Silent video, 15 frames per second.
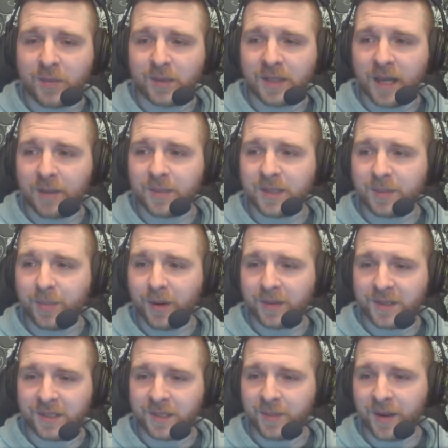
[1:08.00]
would like me to
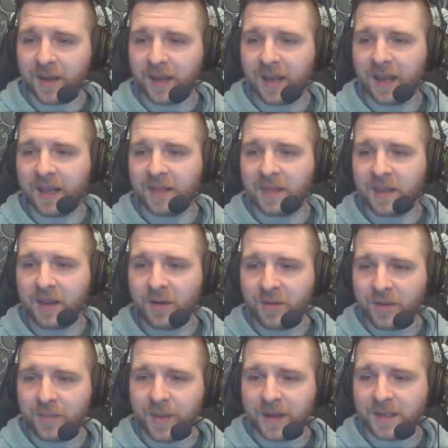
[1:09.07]
participate in the
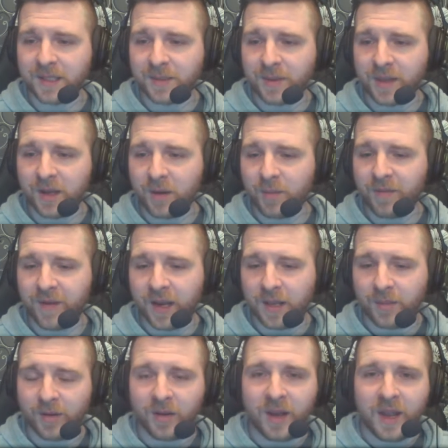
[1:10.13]
other betas when they come
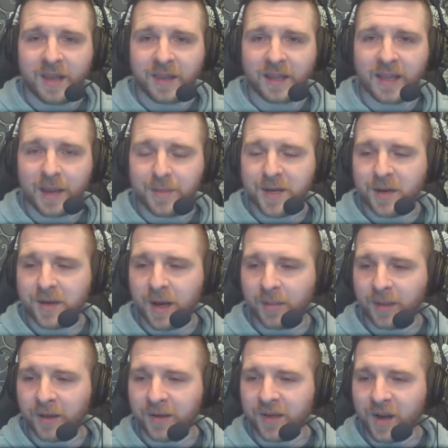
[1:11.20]
available, then let me know down
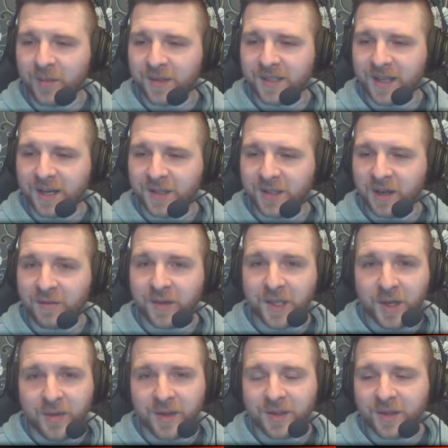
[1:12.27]
below in the comment section. If you
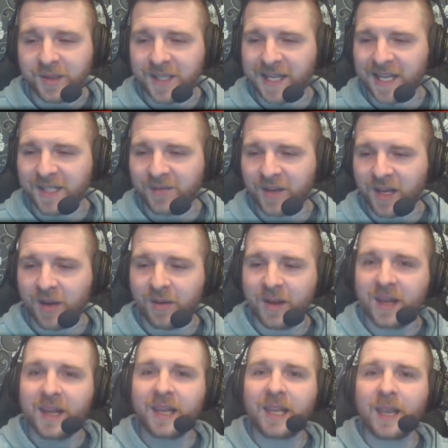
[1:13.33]
do enjoy today's video,
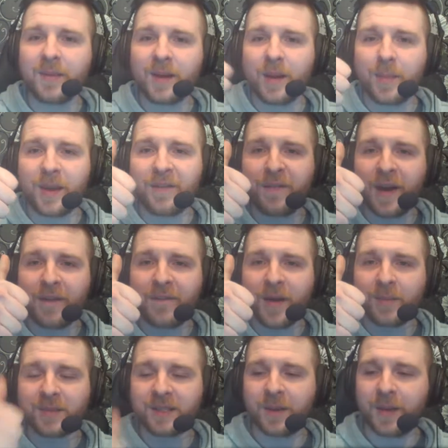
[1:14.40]
give it a big fat
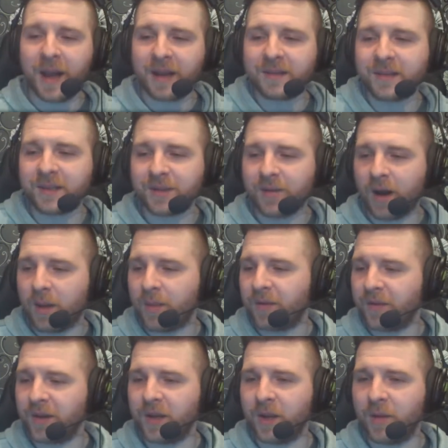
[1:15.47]
thumbs up and subscribe
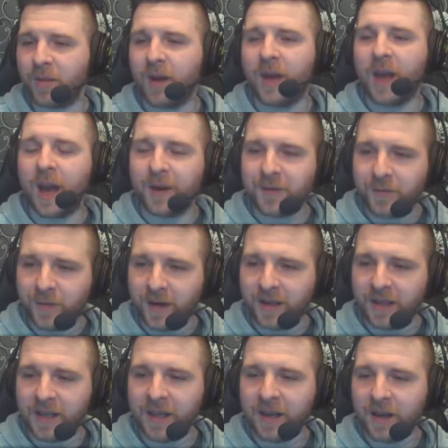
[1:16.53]
if you're new. I'd
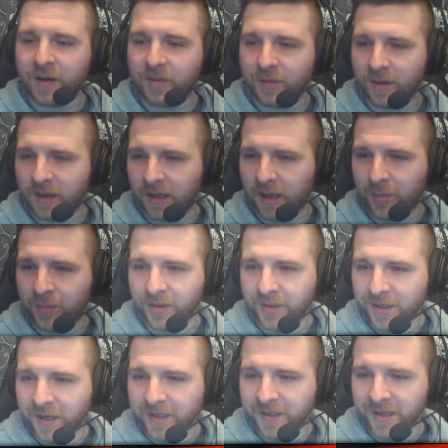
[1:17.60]
really, really
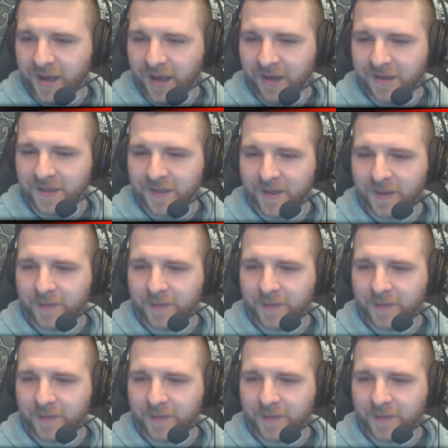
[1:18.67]
appreciate it, guys.